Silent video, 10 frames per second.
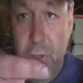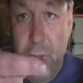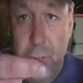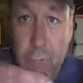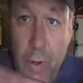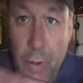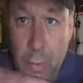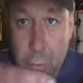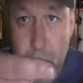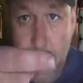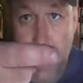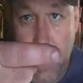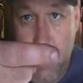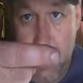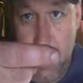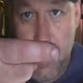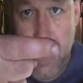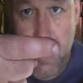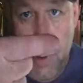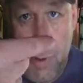the push rod
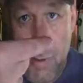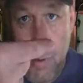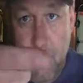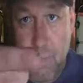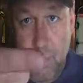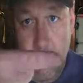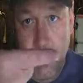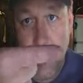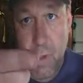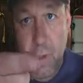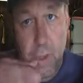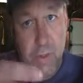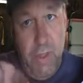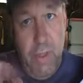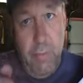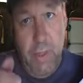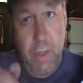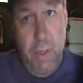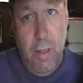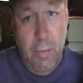snaps into, snap
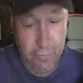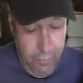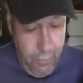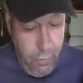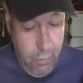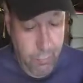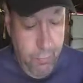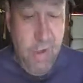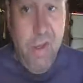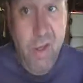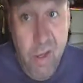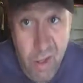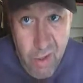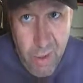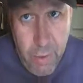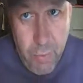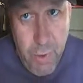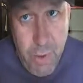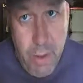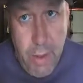that off. So ain't like
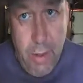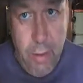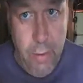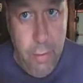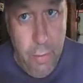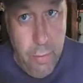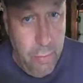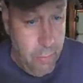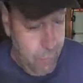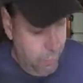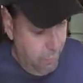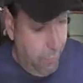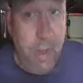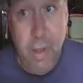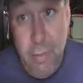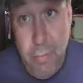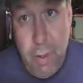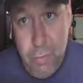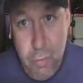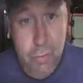when you got 100 of those at
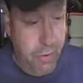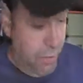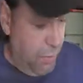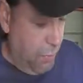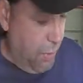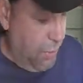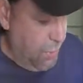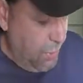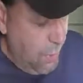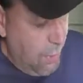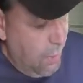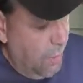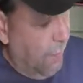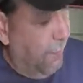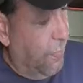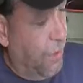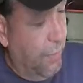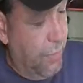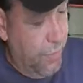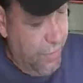about 2 cents a piece. Different shapes and